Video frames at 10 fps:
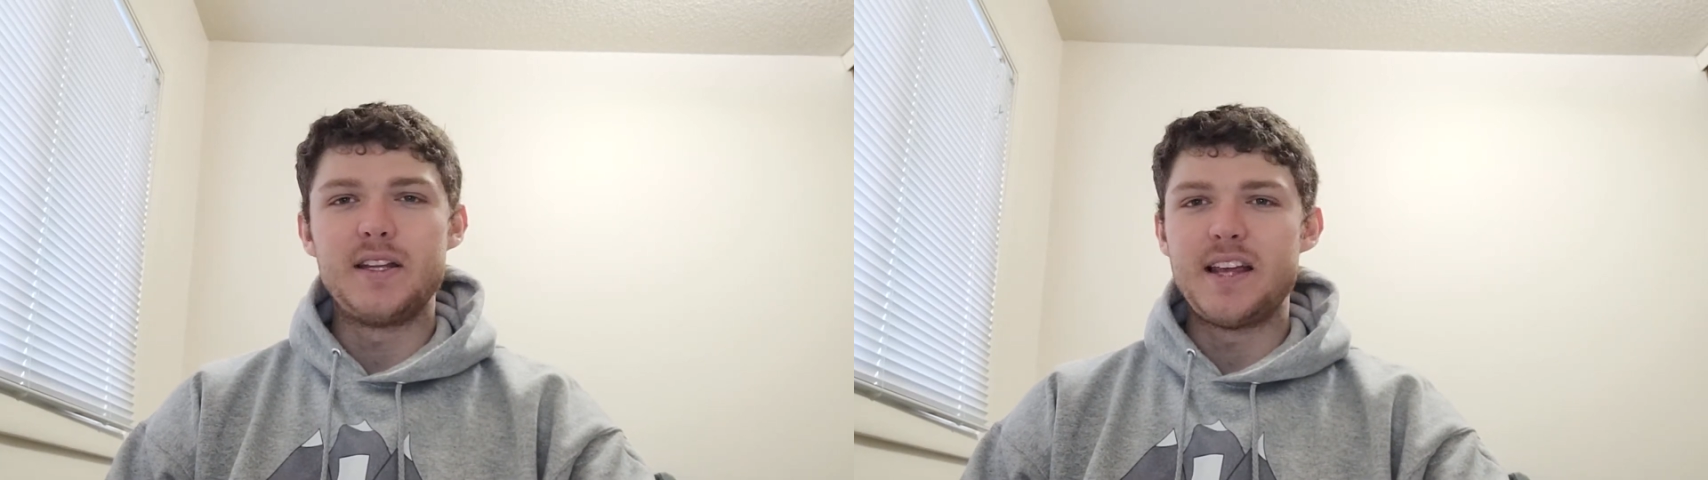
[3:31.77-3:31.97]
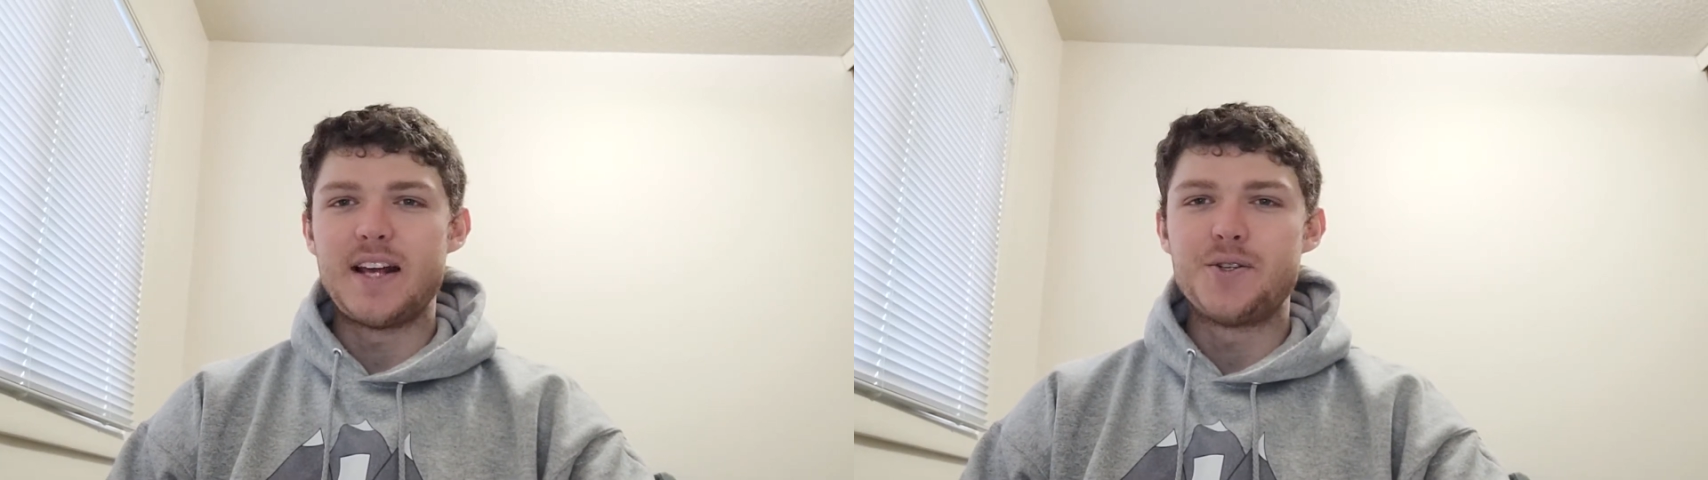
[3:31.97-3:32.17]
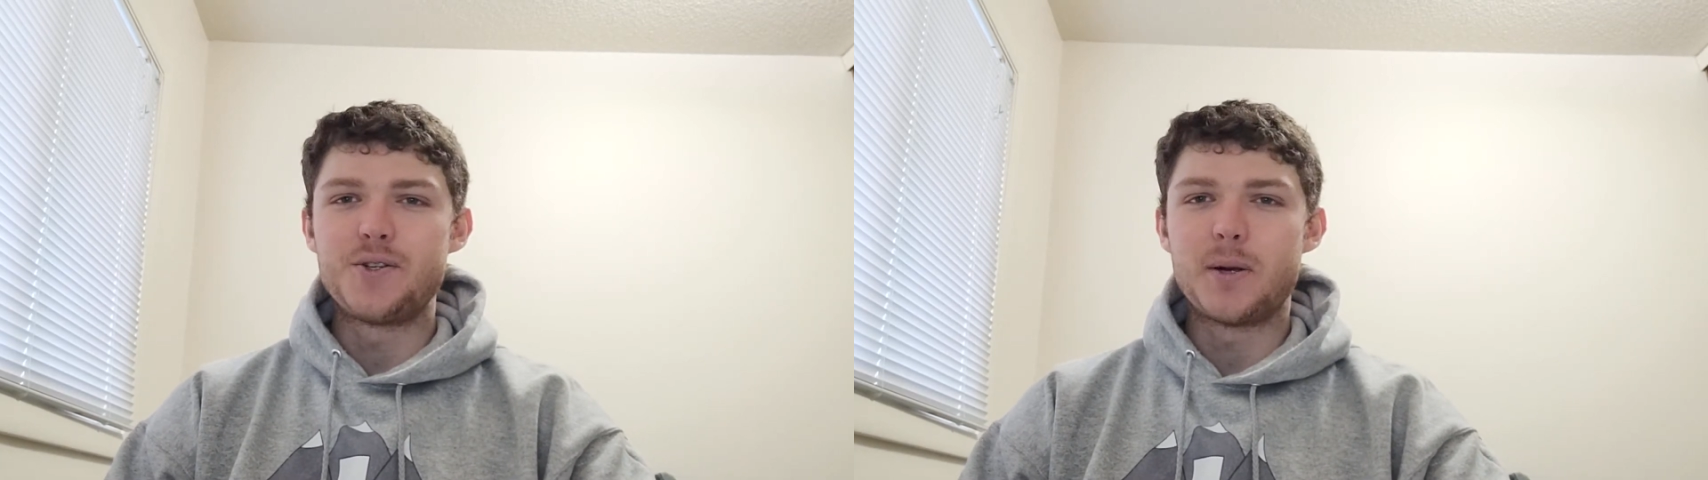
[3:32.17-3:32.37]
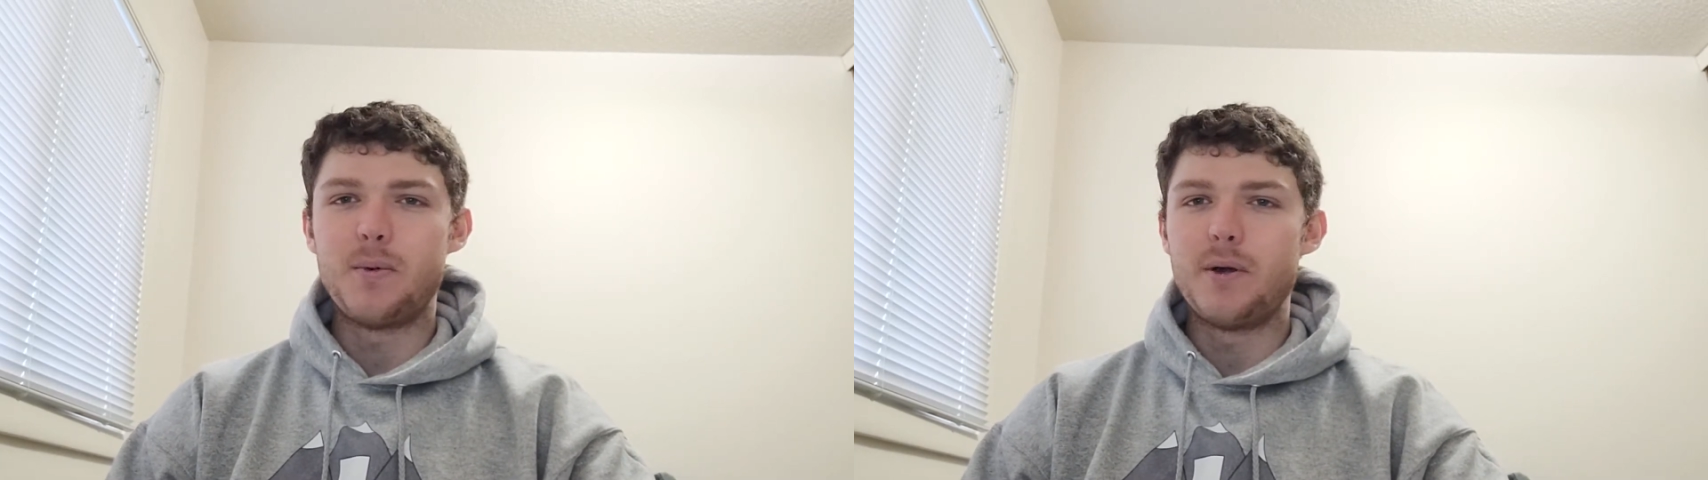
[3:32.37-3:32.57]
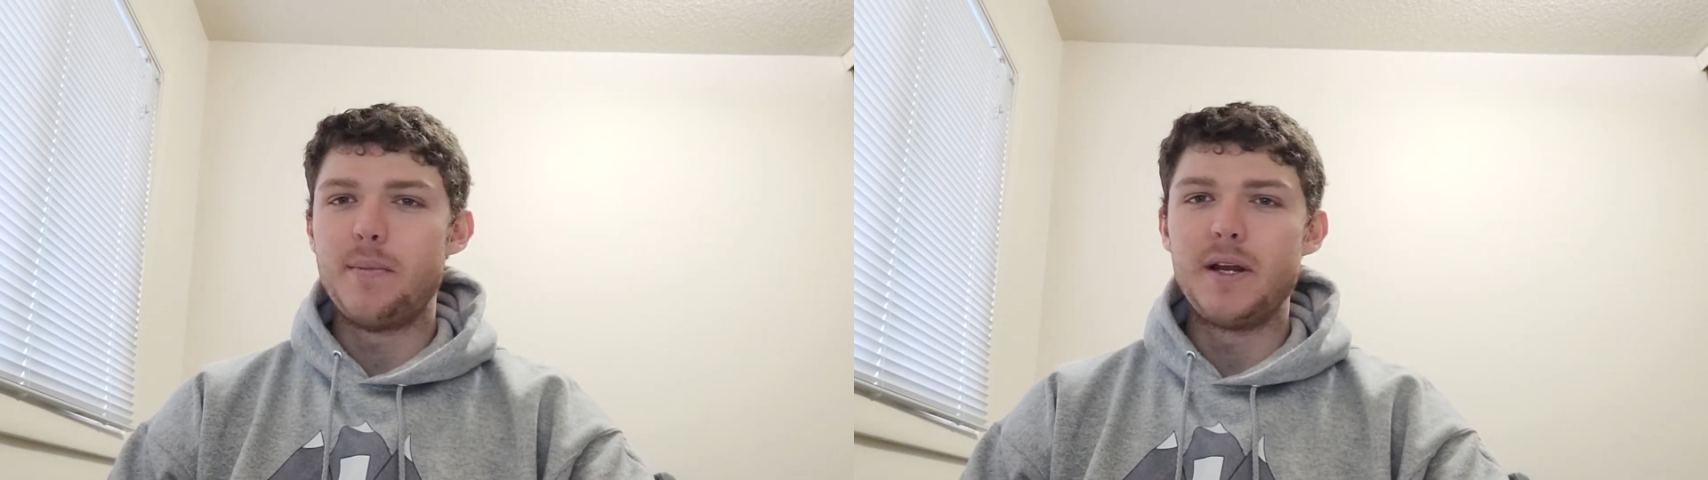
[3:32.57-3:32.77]
has
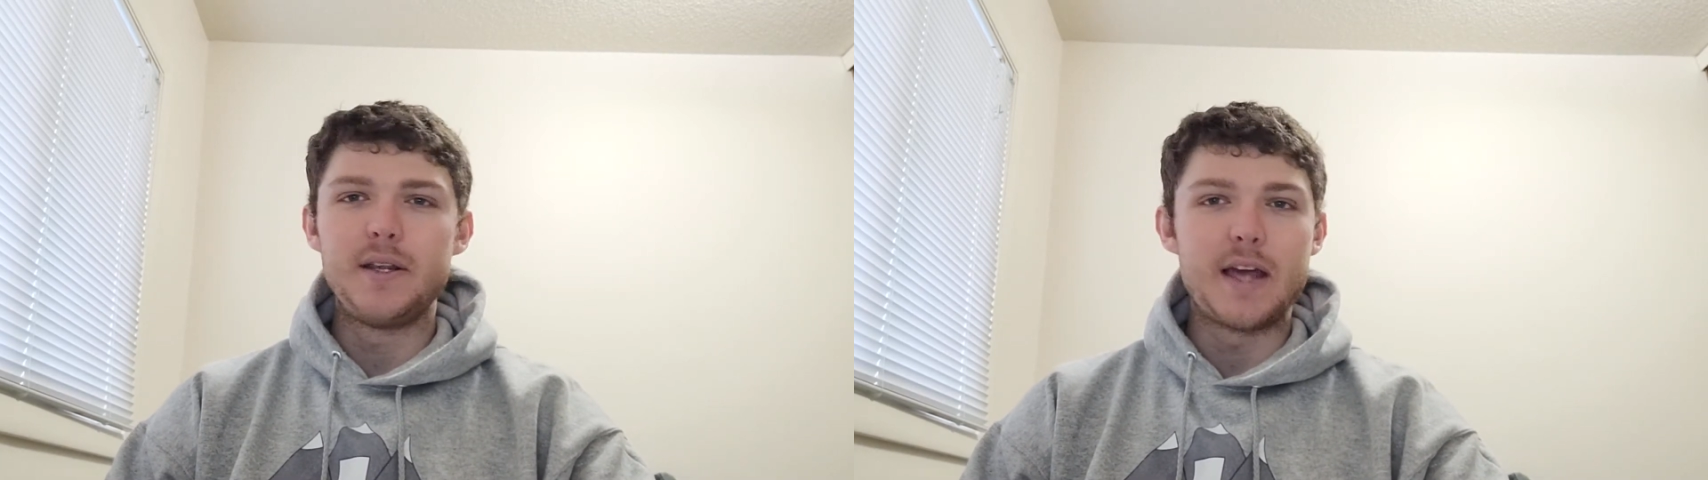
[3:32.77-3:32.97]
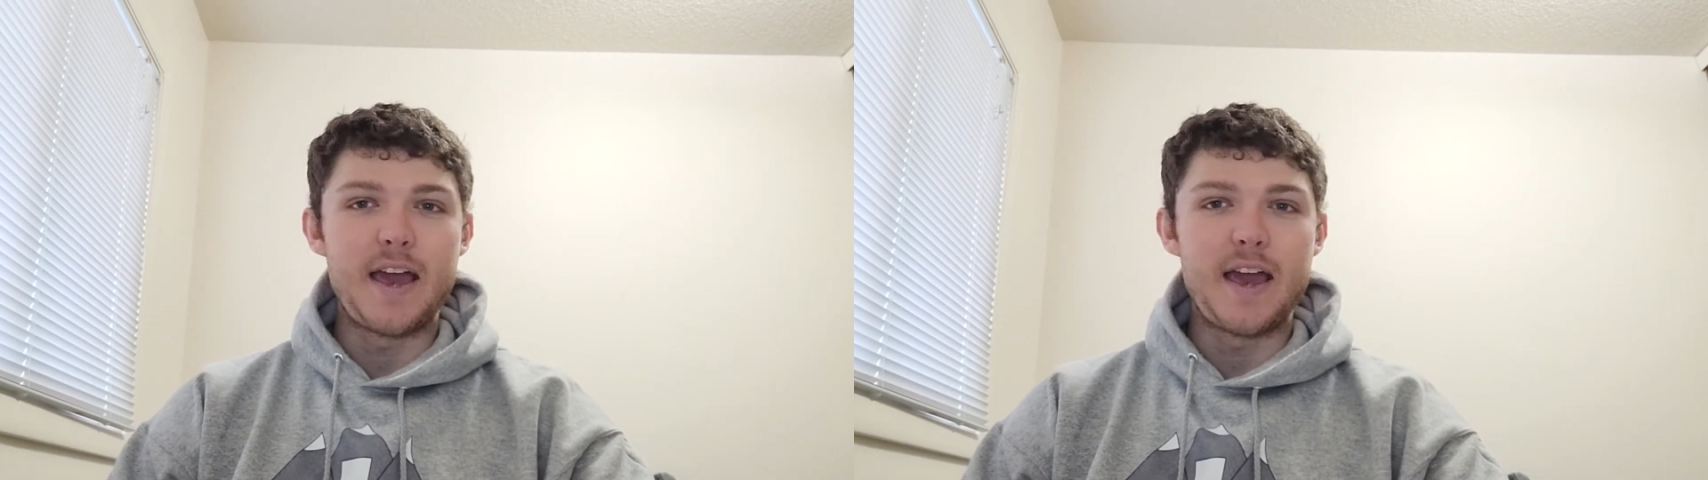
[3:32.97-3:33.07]
trouble admitting that,